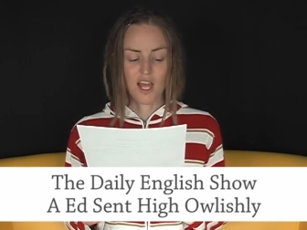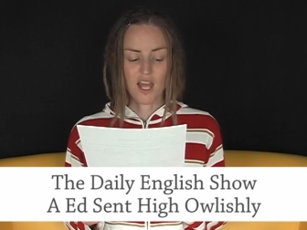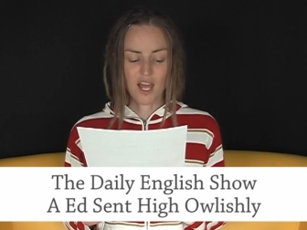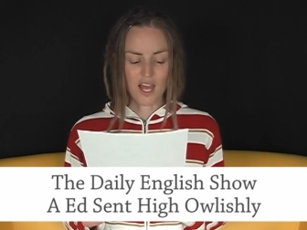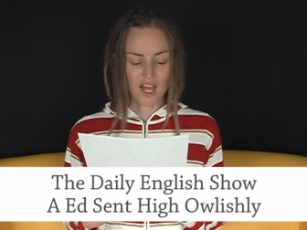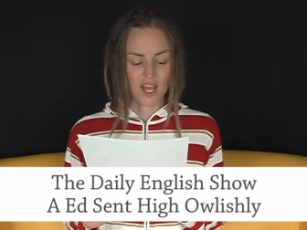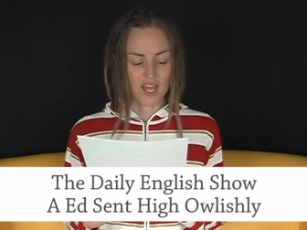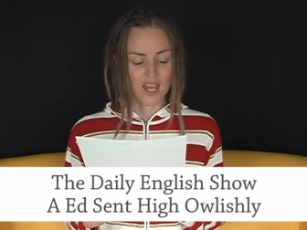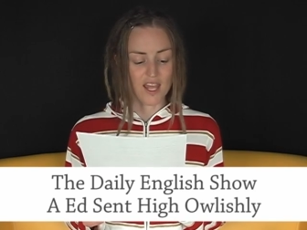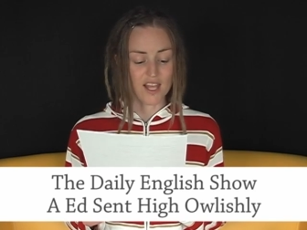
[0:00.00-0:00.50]
A
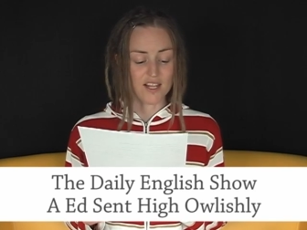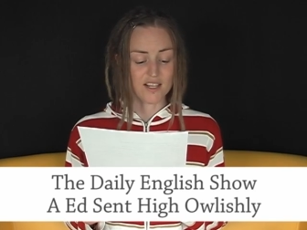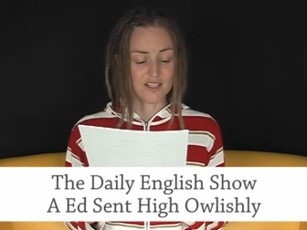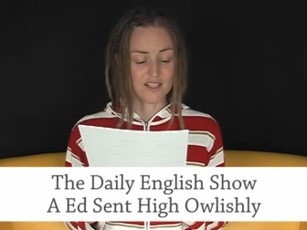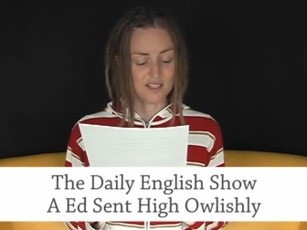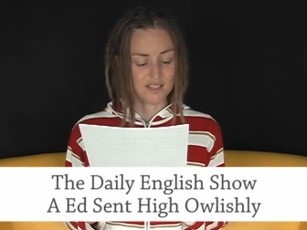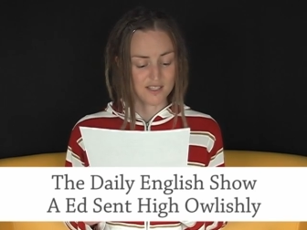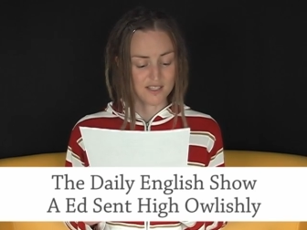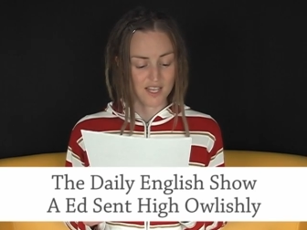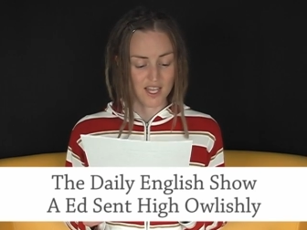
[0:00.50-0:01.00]
ed
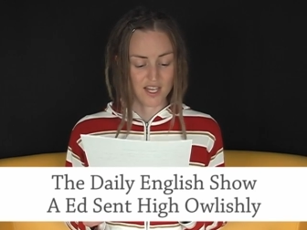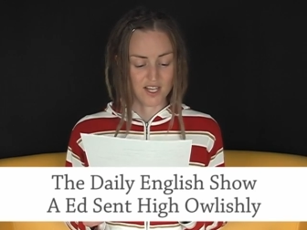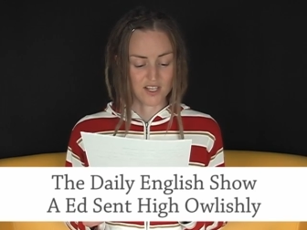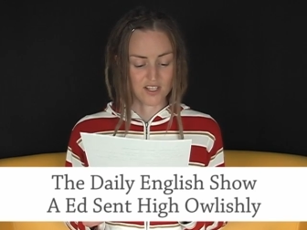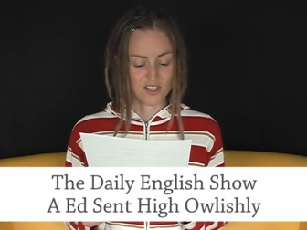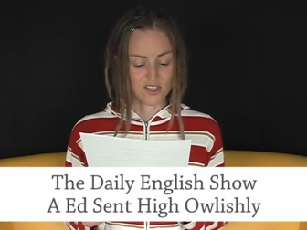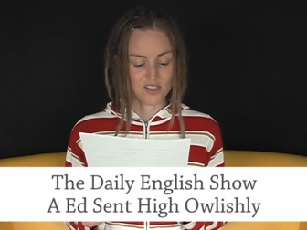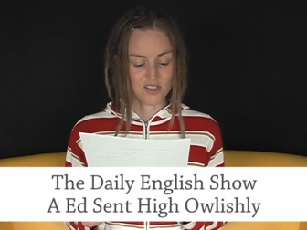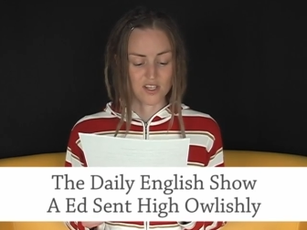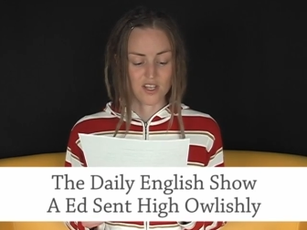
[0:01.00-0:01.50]

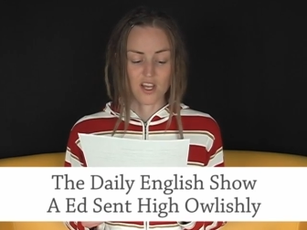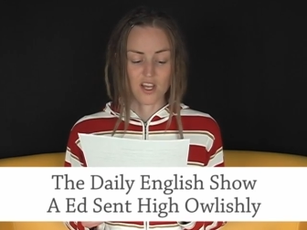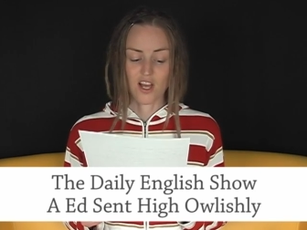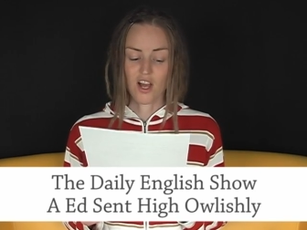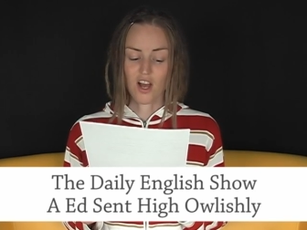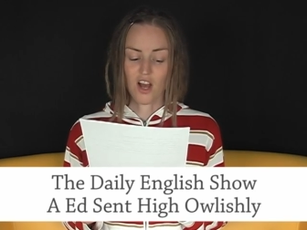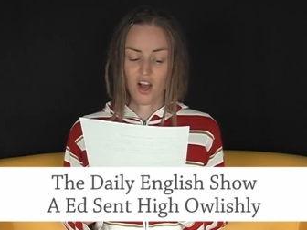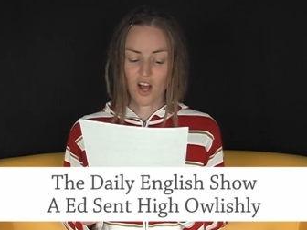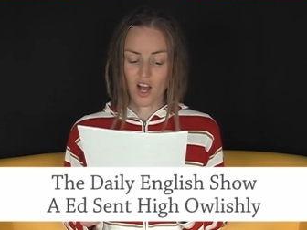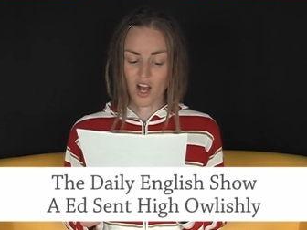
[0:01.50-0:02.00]
scent,
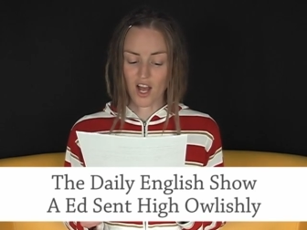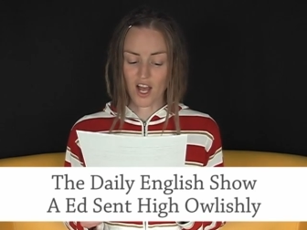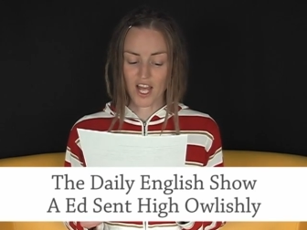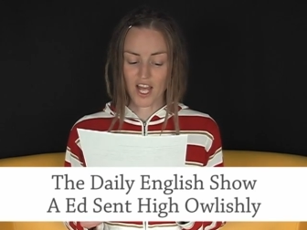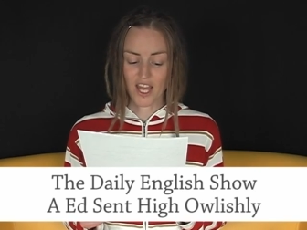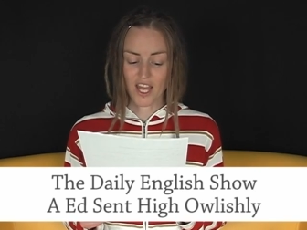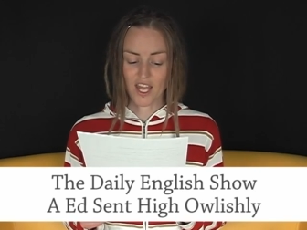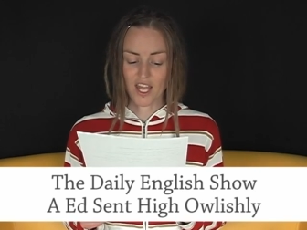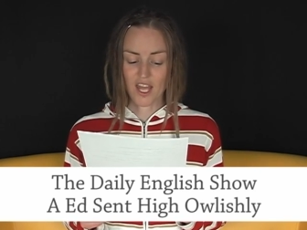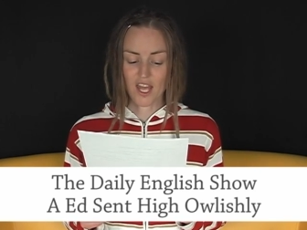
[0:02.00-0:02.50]

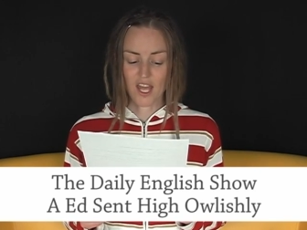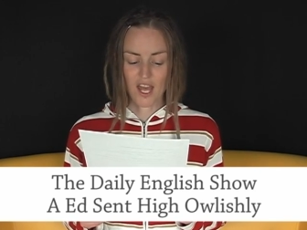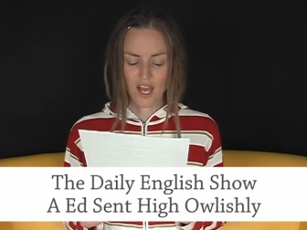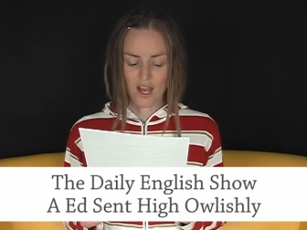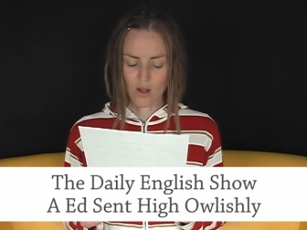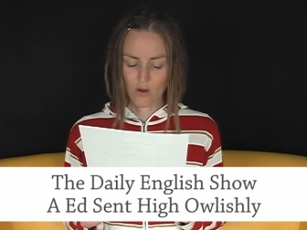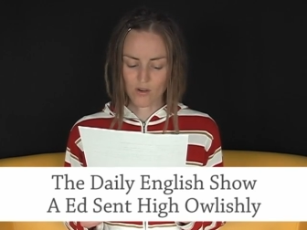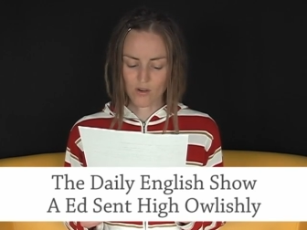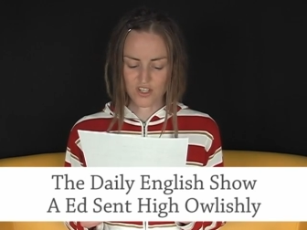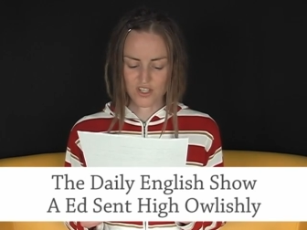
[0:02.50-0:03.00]
high
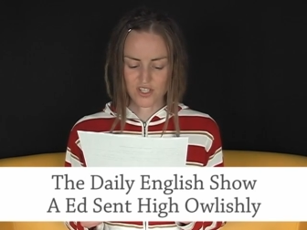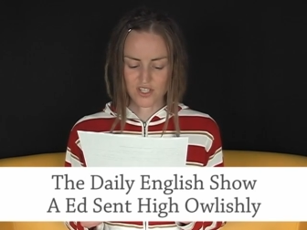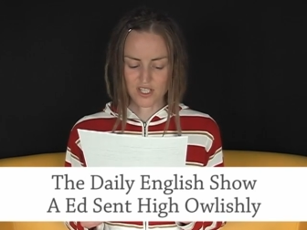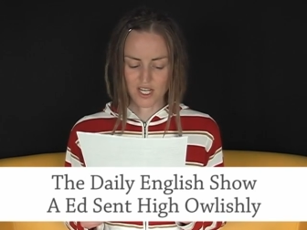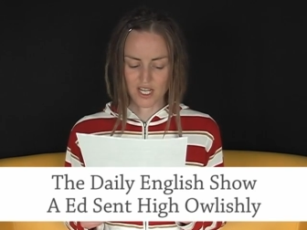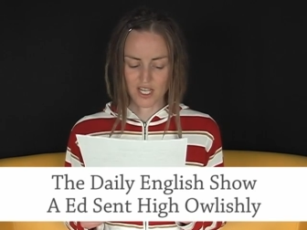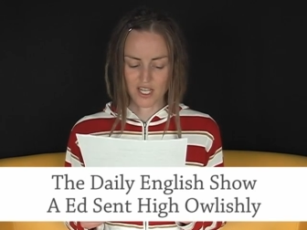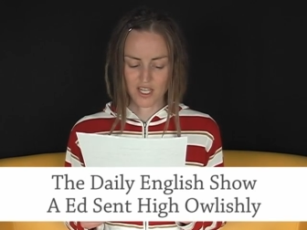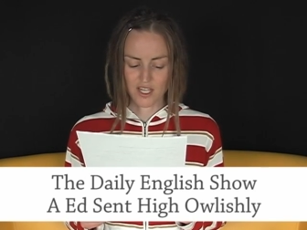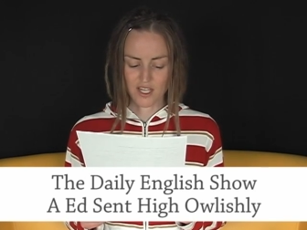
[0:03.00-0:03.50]

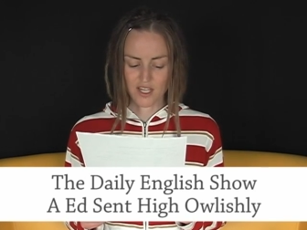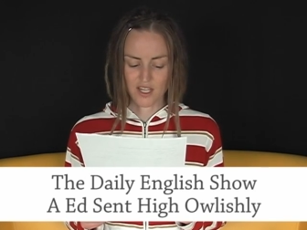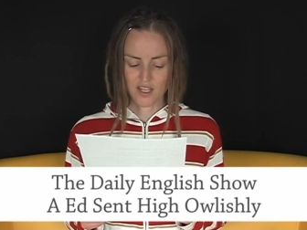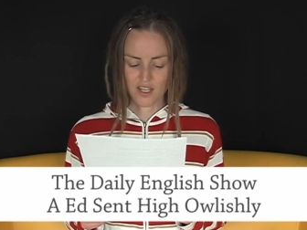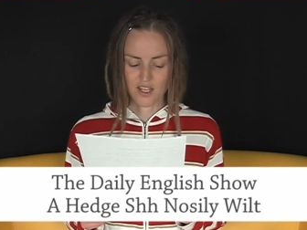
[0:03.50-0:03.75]
owlishly,